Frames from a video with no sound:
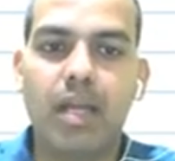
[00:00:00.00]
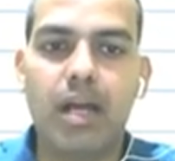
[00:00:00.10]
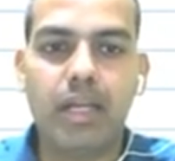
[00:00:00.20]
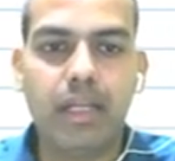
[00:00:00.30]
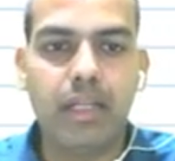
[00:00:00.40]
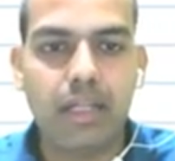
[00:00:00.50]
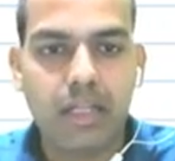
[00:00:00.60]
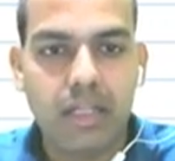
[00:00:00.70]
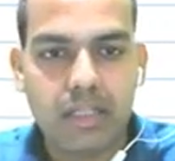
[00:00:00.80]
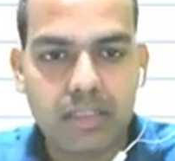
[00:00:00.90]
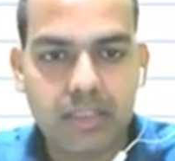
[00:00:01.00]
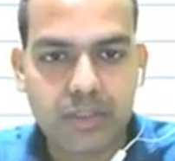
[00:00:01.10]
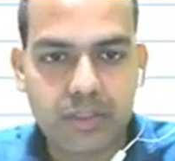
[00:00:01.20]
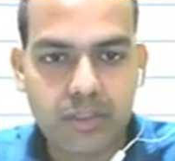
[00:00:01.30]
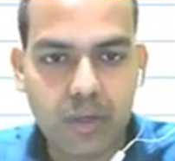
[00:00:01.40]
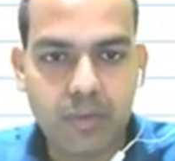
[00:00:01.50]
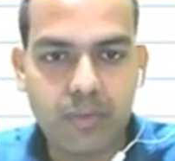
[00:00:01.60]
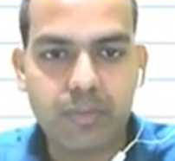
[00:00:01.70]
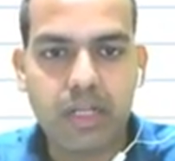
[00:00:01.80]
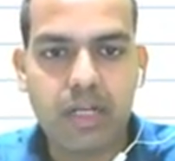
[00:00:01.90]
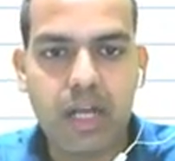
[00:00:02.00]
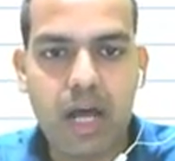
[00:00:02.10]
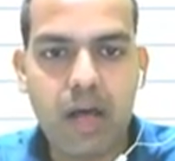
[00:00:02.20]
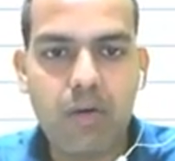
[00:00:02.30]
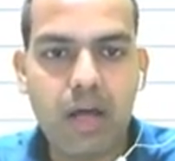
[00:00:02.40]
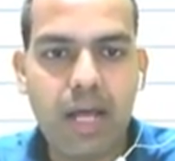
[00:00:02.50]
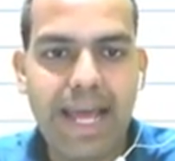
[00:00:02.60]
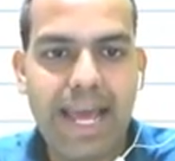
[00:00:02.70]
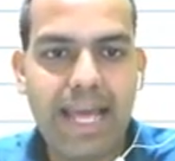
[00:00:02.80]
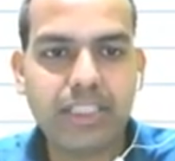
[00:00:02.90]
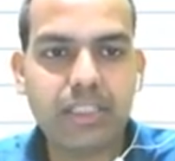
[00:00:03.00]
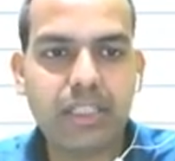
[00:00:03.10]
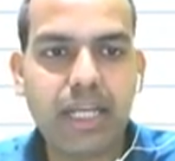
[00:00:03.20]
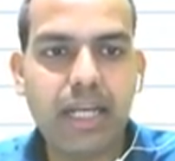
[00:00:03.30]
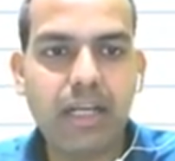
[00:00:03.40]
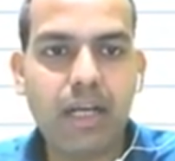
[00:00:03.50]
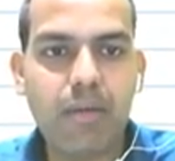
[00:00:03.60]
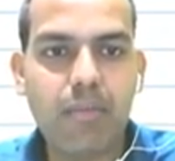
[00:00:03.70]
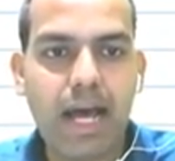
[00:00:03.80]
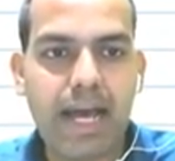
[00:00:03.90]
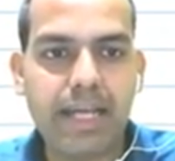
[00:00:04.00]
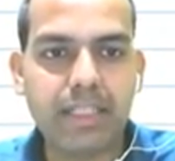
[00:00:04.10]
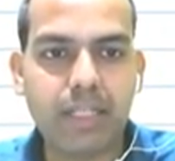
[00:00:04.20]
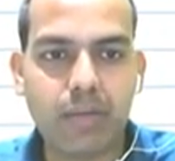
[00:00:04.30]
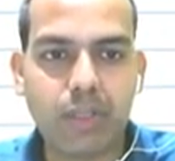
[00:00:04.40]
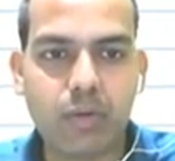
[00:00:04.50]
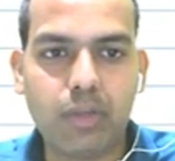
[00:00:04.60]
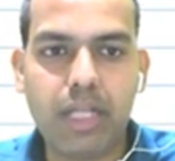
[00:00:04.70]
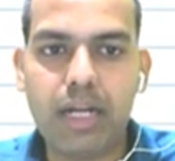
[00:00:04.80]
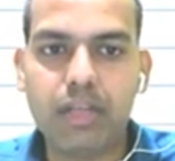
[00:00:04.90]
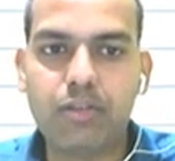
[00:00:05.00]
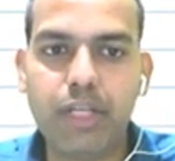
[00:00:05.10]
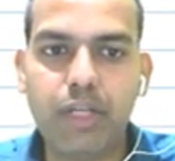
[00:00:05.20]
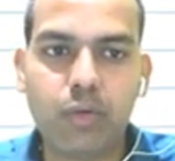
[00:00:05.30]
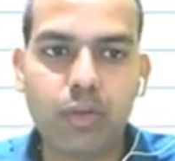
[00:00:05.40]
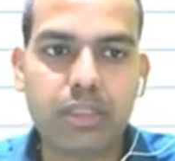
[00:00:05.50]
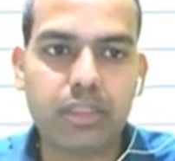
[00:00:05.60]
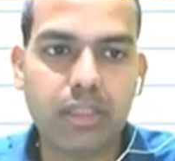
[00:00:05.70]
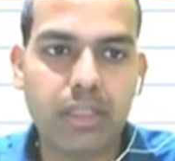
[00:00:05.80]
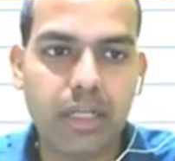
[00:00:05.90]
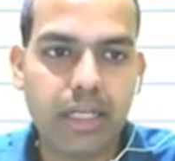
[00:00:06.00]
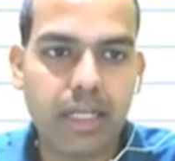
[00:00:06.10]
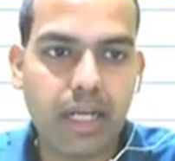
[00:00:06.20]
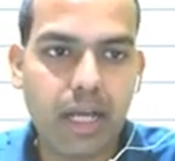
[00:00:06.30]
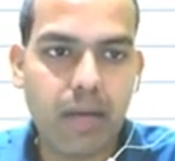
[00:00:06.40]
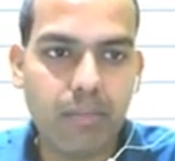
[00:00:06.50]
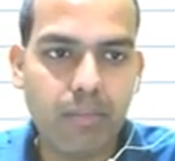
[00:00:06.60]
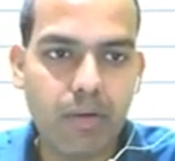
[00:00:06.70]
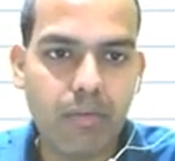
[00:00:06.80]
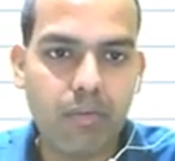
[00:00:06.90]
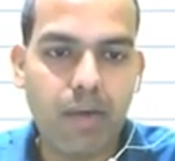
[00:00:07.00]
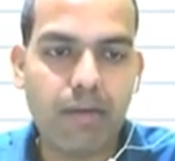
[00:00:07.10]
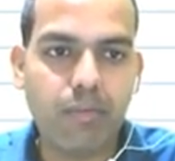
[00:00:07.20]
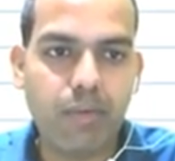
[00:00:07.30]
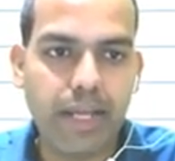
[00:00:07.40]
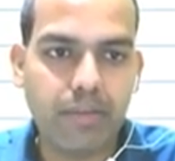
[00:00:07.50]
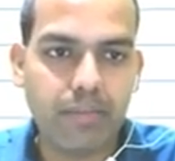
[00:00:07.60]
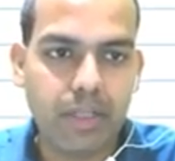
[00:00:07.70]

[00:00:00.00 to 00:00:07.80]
Okay? So now H can come either of the route. There are three routes. It can come one way.